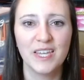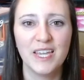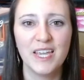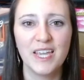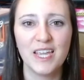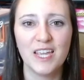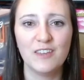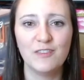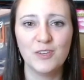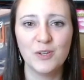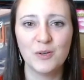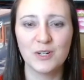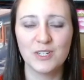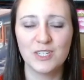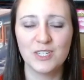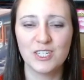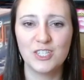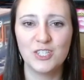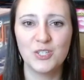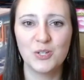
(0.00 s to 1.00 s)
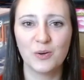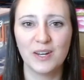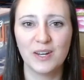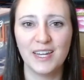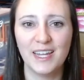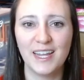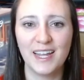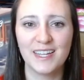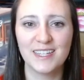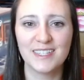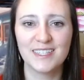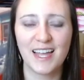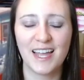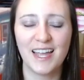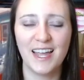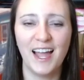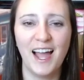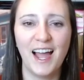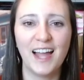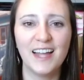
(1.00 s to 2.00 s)
If you are just joining us, I
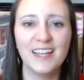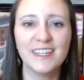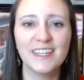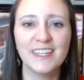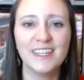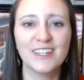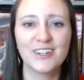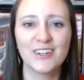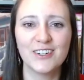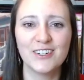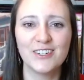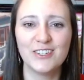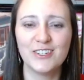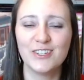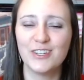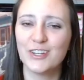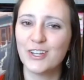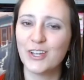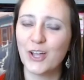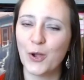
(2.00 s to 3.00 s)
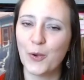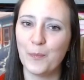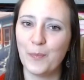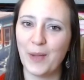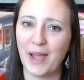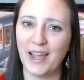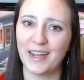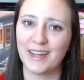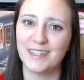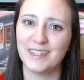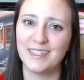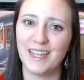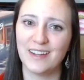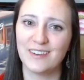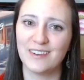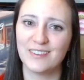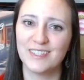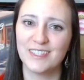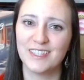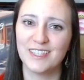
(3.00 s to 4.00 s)
highly encourage you to go back
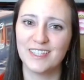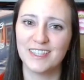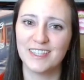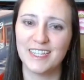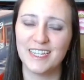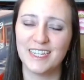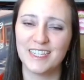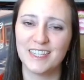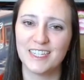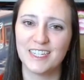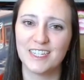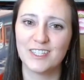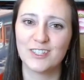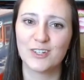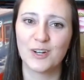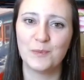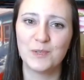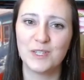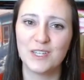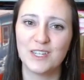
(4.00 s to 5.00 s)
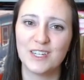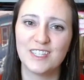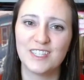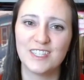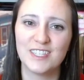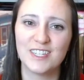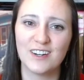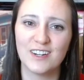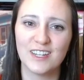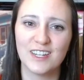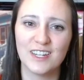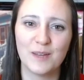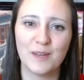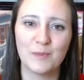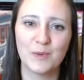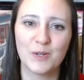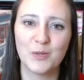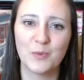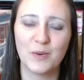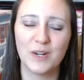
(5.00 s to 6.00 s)
down to the link in the description and start at
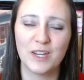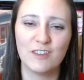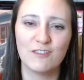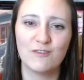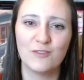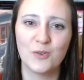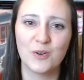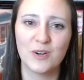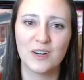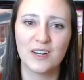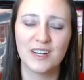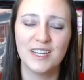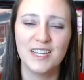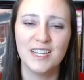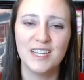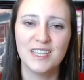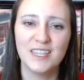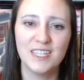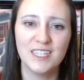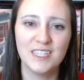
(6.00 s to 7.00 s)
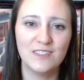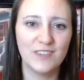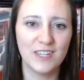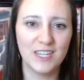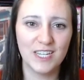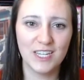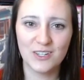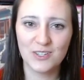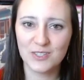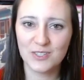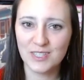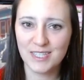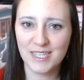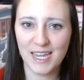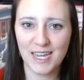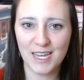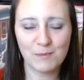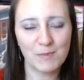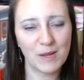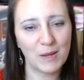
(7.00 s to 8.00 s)
number 24. These videos
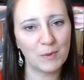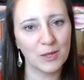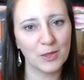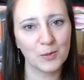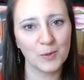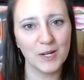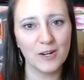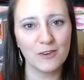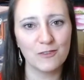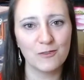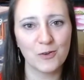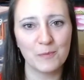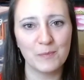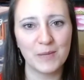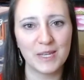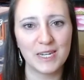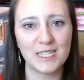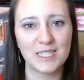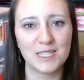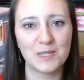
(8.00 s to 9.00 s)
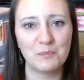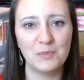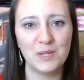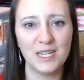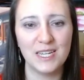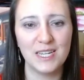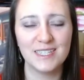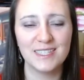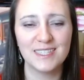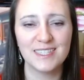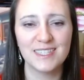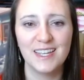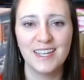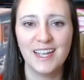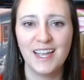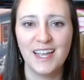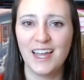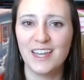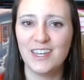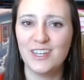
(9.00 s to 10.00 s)
take maybe 3 or 4 minutes a piece,
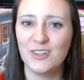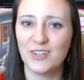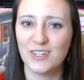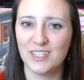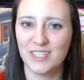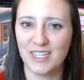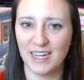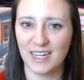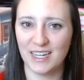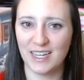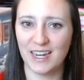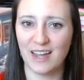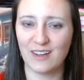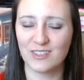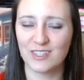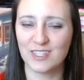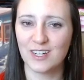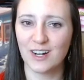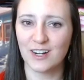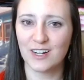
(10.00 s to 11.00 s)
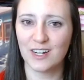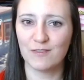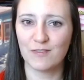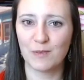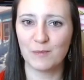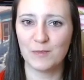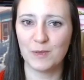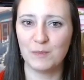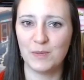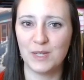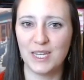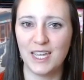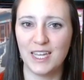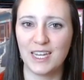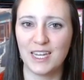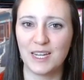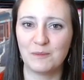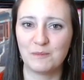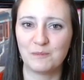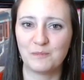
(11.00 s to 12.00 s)
and you can check it out starting from the
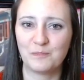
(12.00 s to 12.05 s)
beginning.